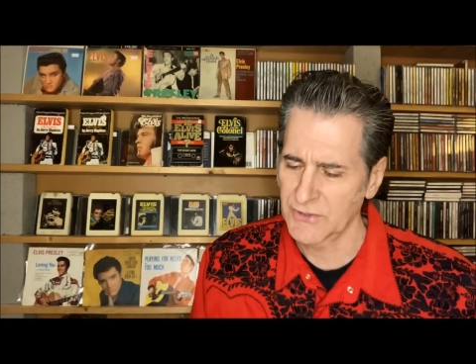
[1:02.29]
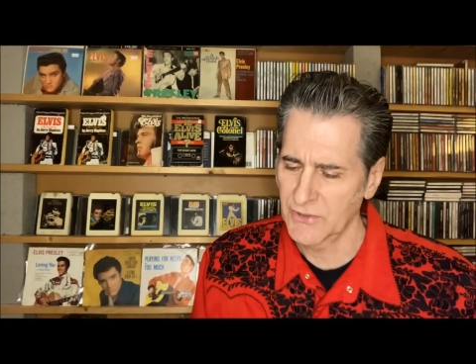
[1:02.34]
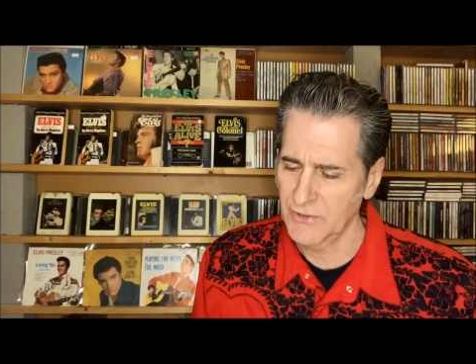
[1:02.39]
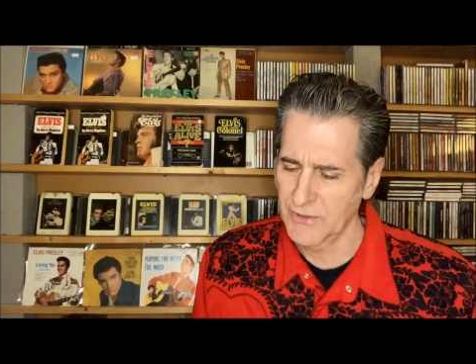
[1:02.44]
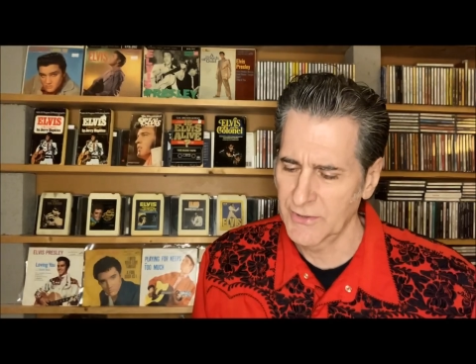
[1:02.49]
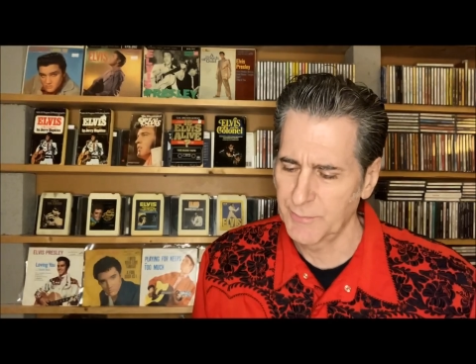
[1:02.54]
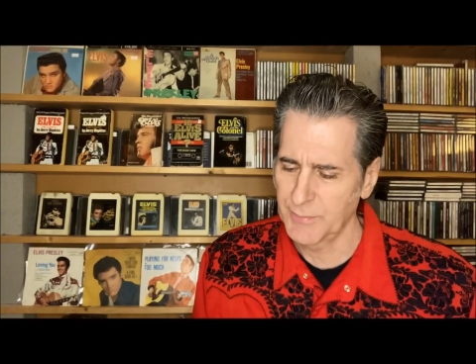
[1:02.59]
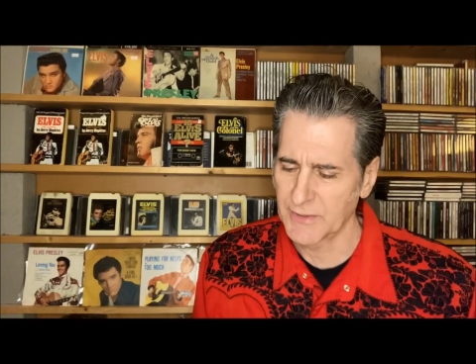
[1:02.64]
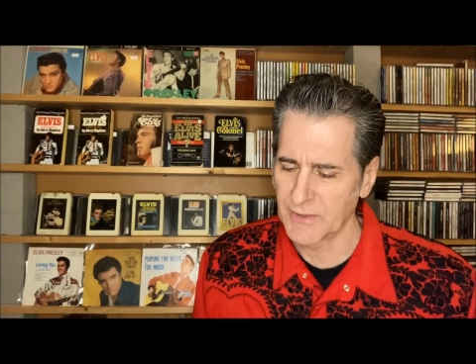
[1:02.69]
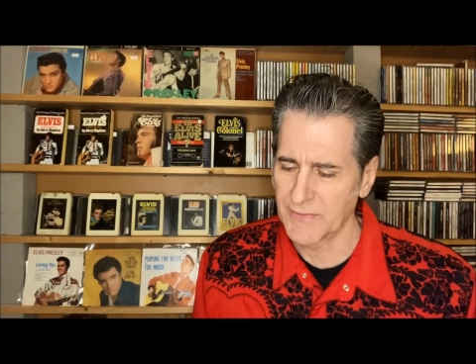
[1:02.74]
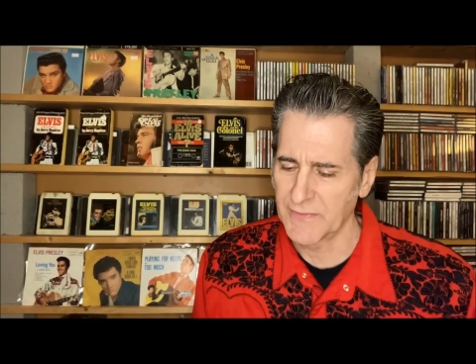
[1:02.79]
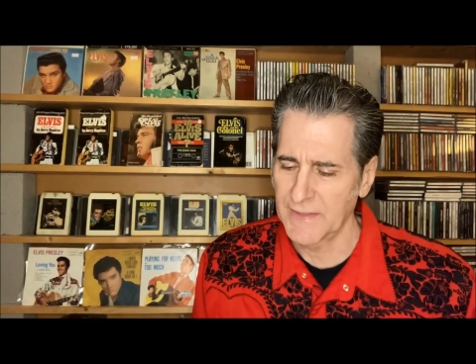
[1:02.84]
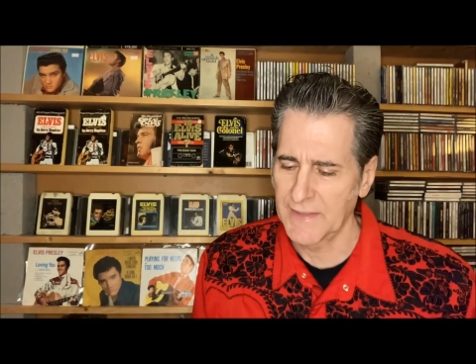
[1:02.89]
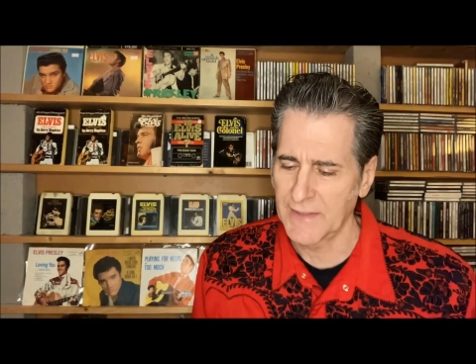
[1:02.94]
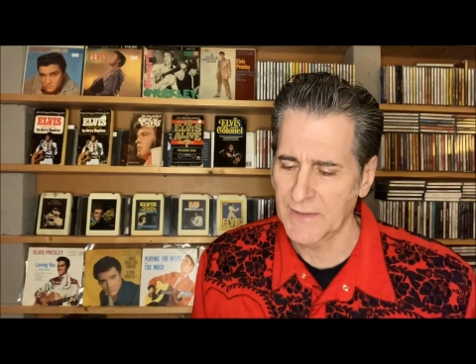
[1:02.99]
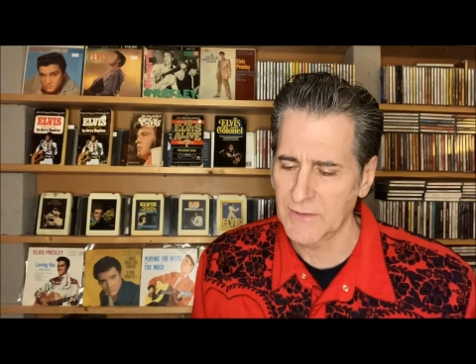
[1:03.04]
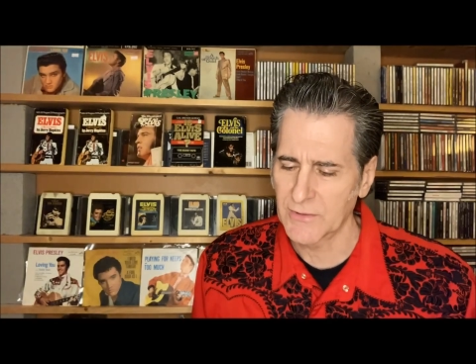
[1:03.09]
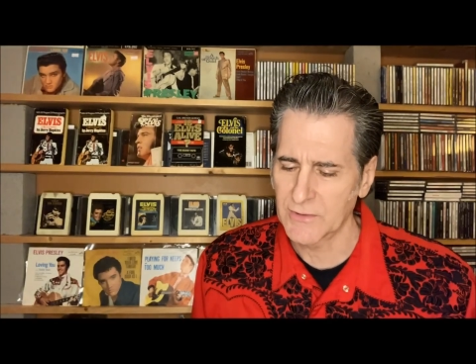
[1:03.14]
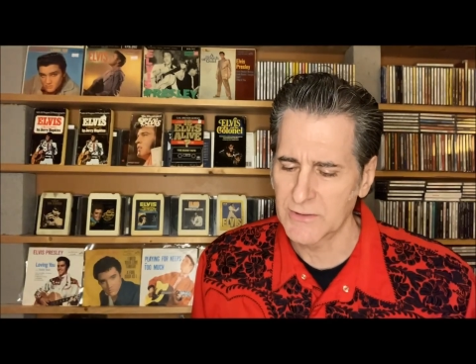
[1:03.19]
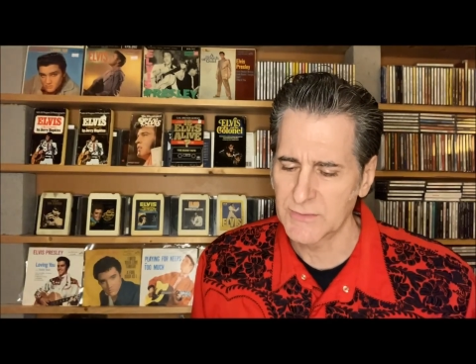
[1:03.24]
on it, but the thing
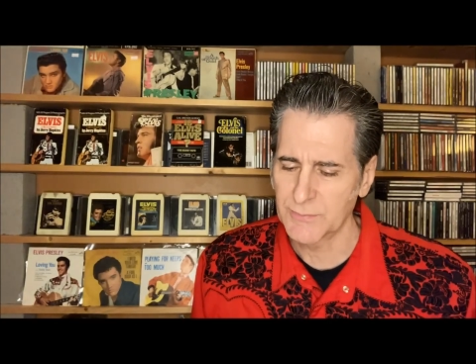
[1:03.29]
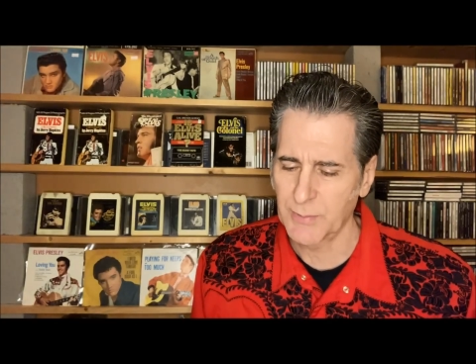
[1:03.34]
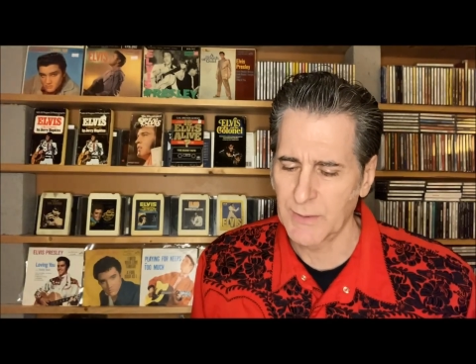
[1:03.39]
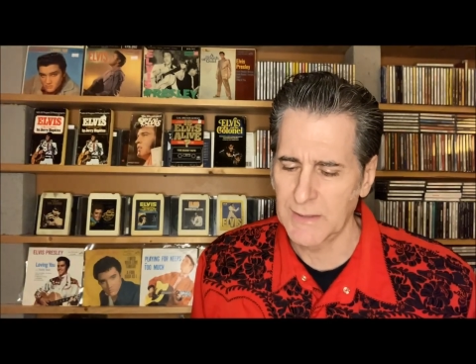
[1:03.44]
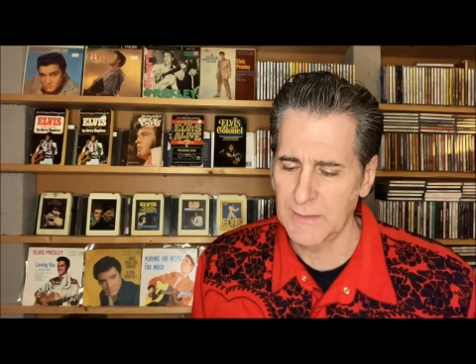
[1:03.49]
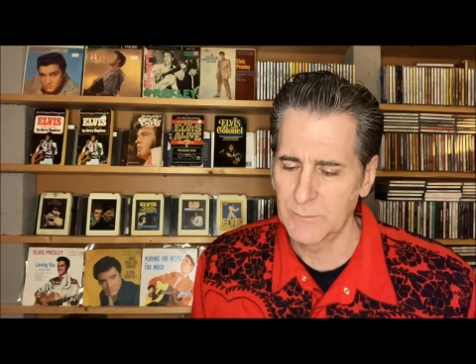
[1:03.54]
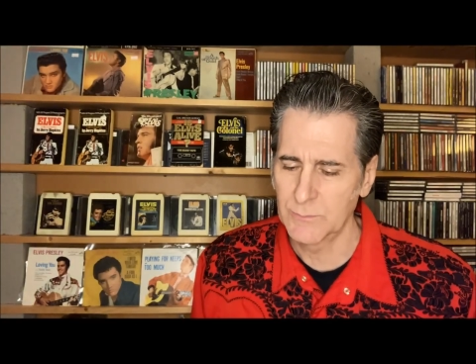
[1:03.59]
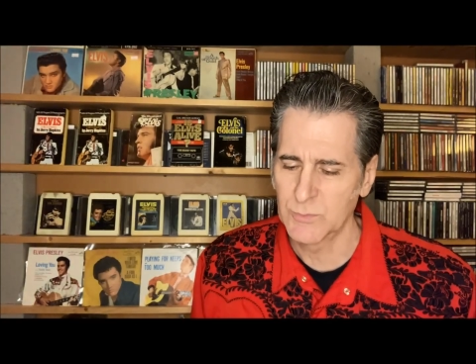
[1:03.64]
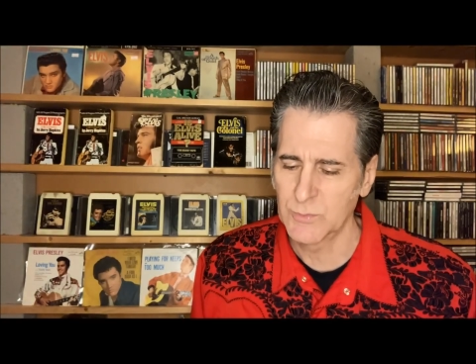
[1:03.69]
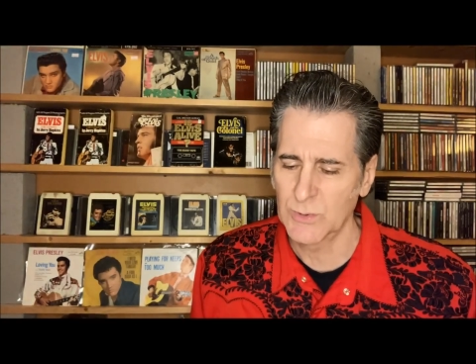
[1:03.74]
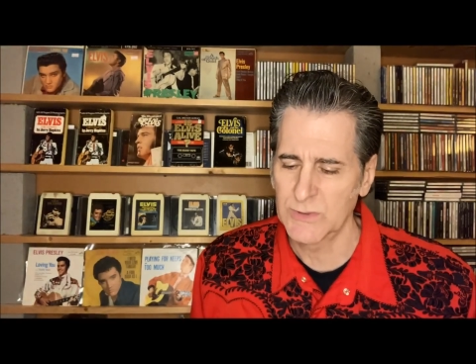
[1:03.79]
that caused problems